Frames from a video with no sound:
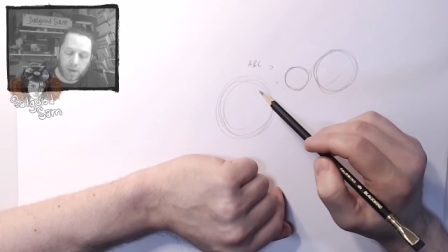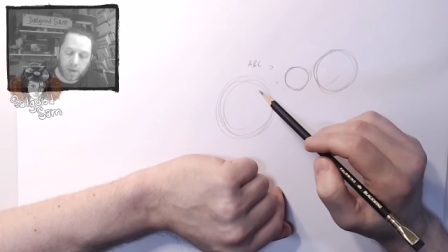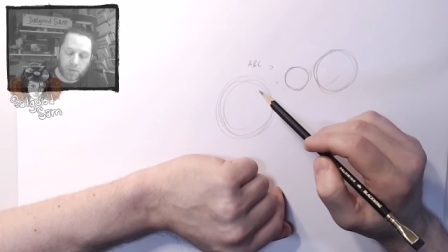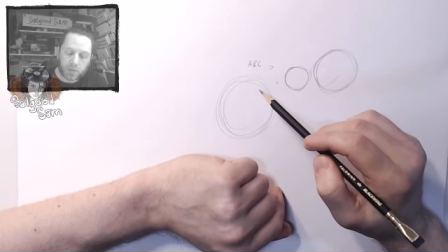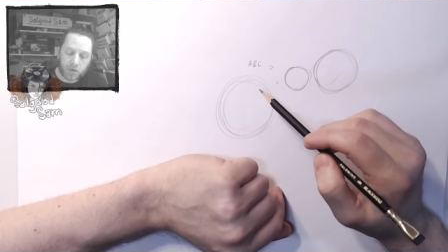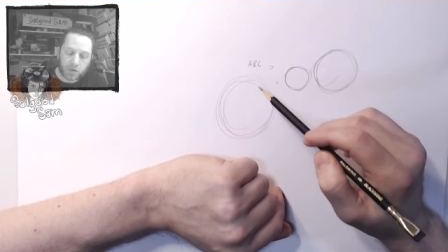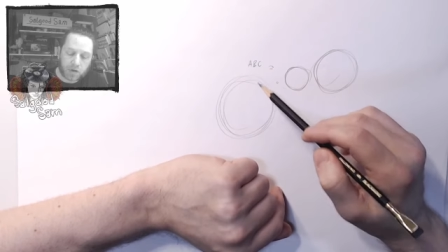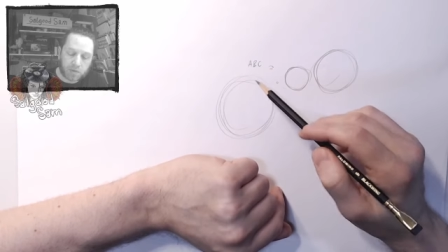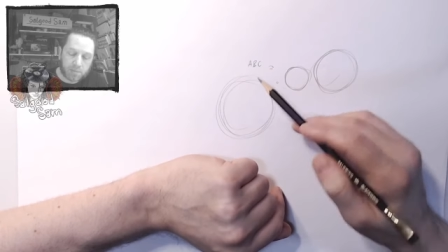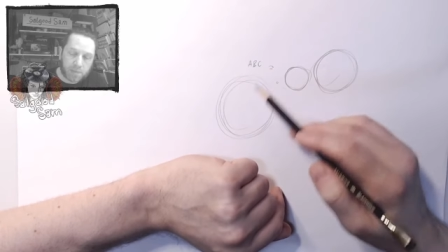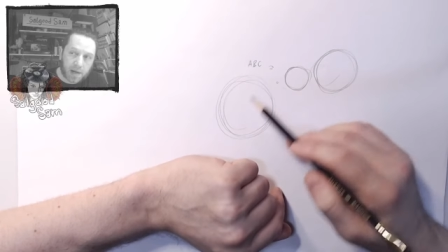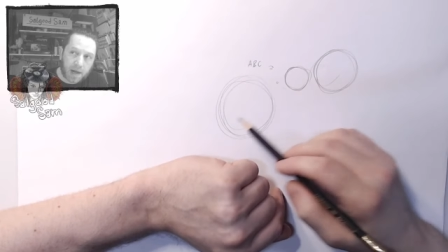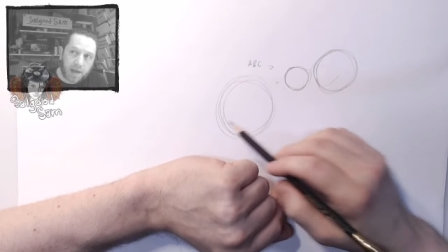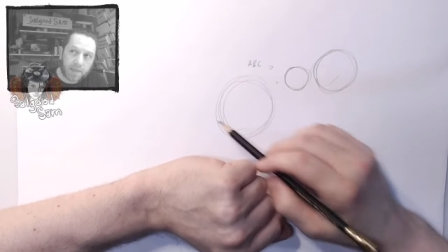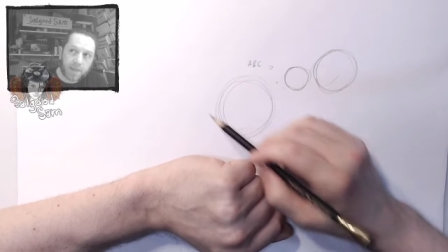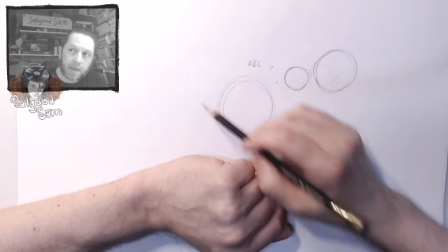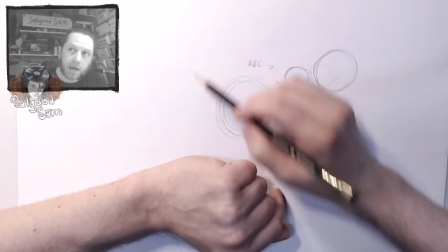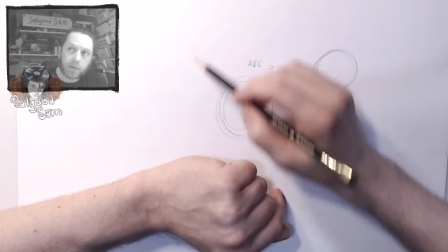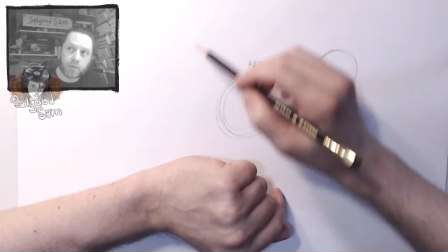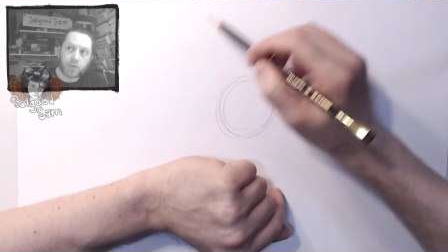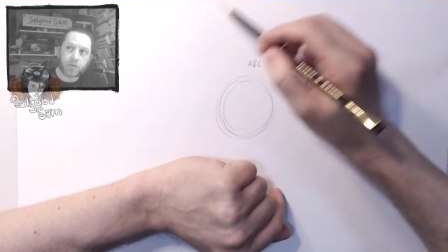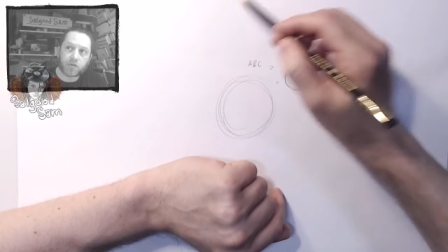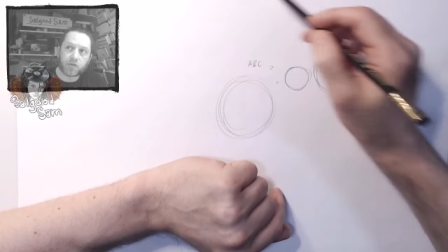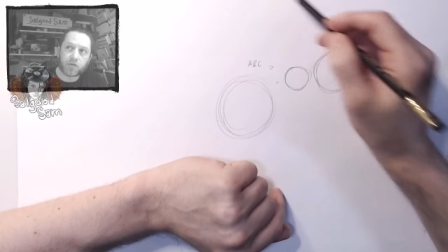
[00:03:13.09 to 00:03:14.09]
You combine
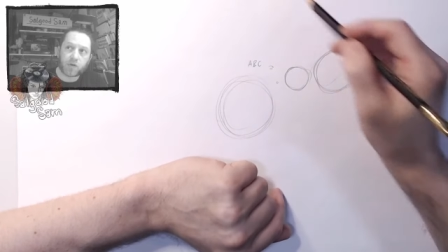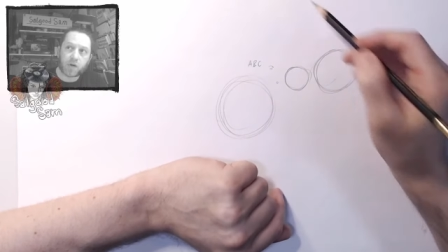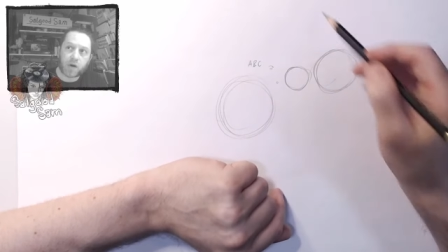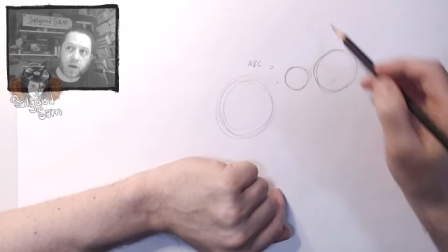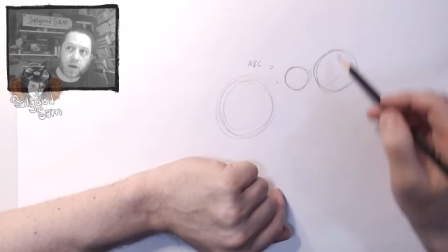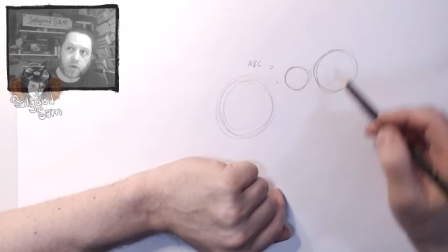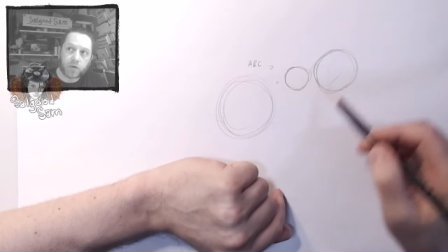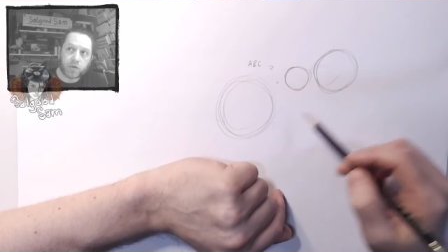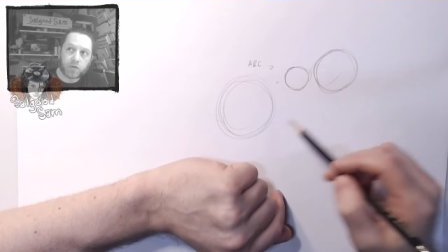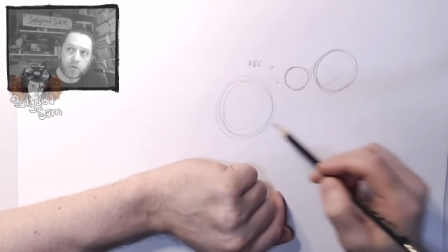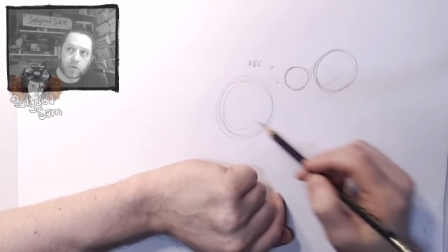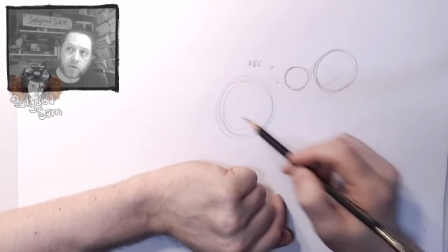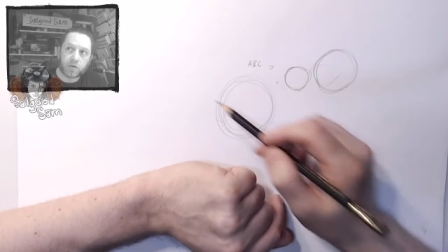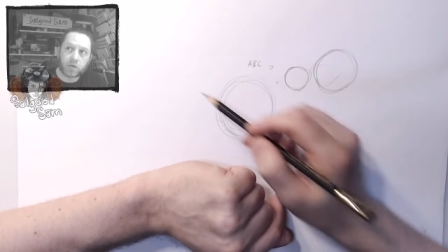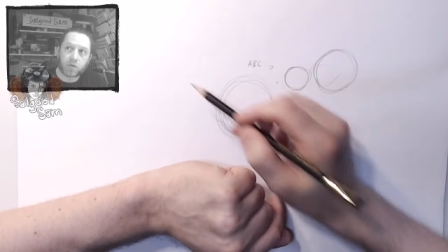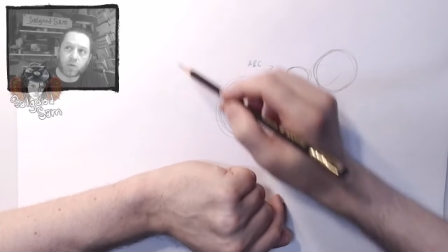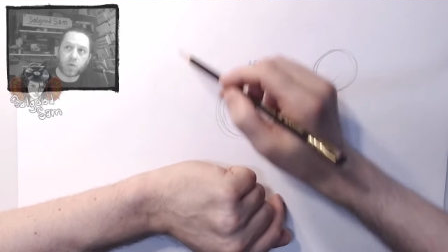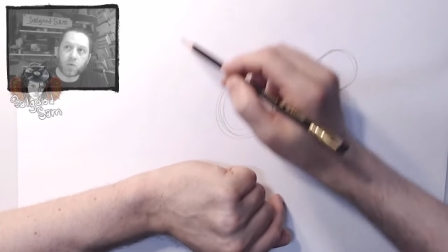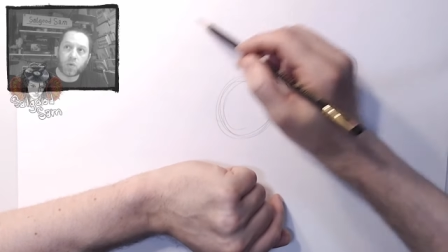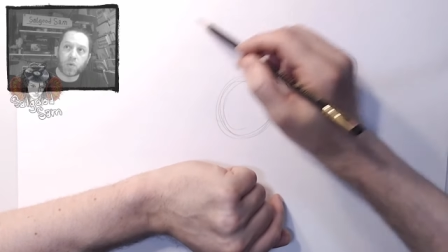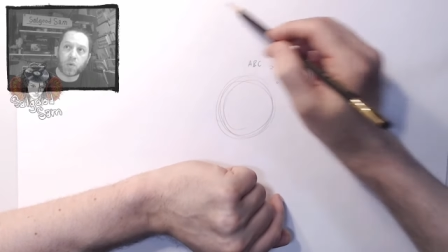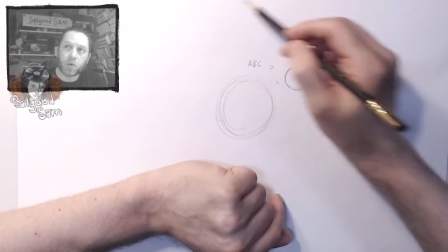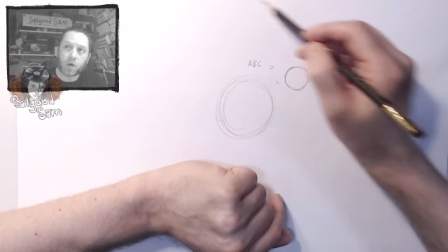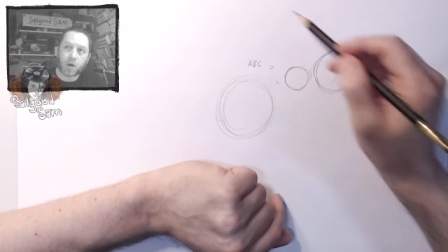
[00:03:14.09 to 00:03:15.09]
that with drawing using your
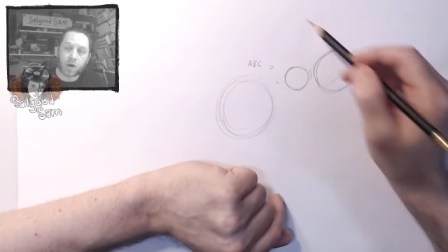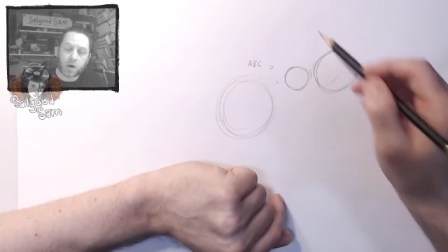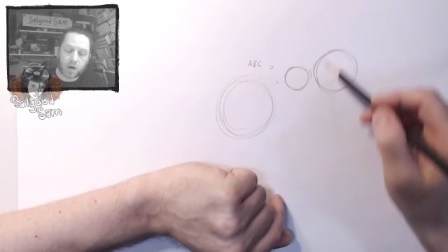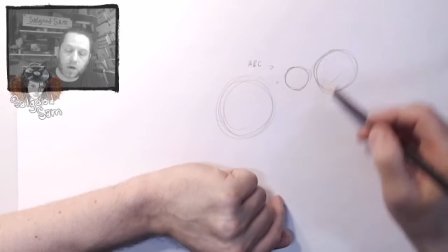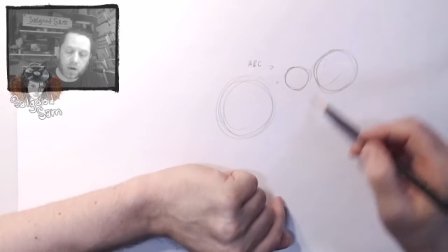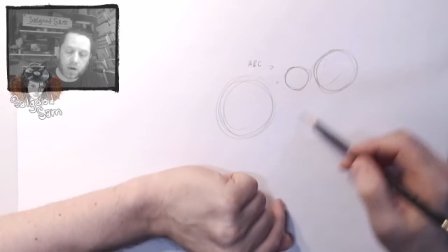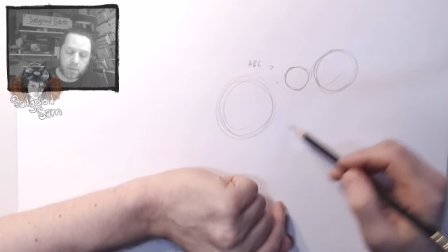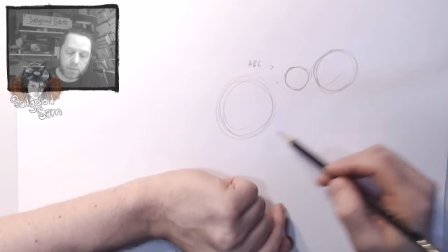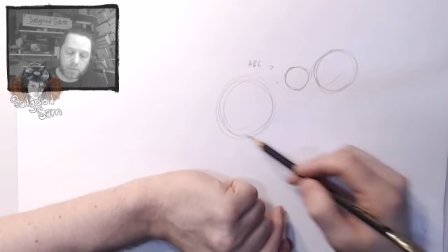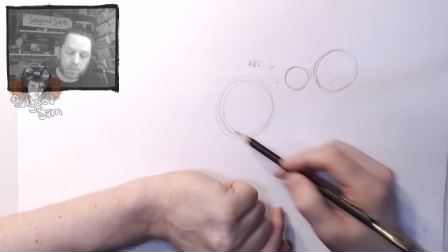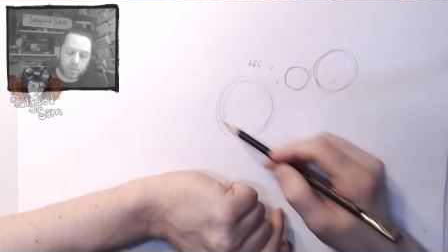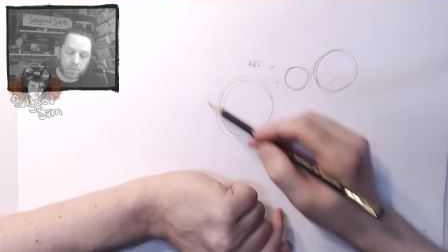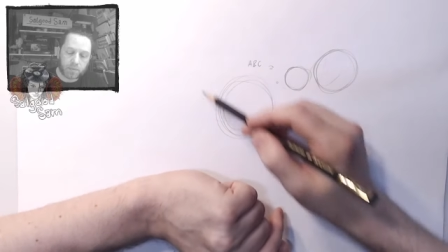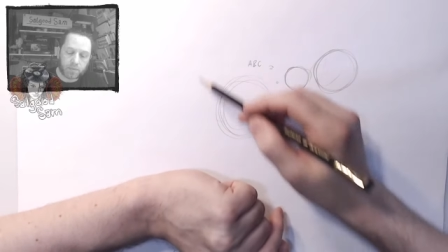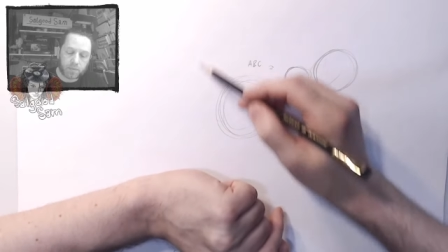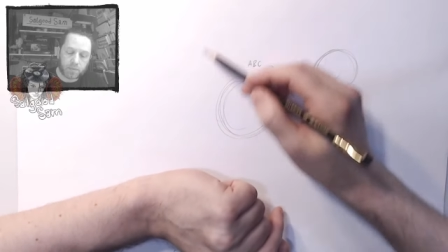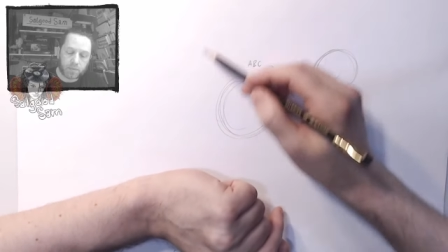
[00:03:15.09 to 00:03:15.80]
whole arm,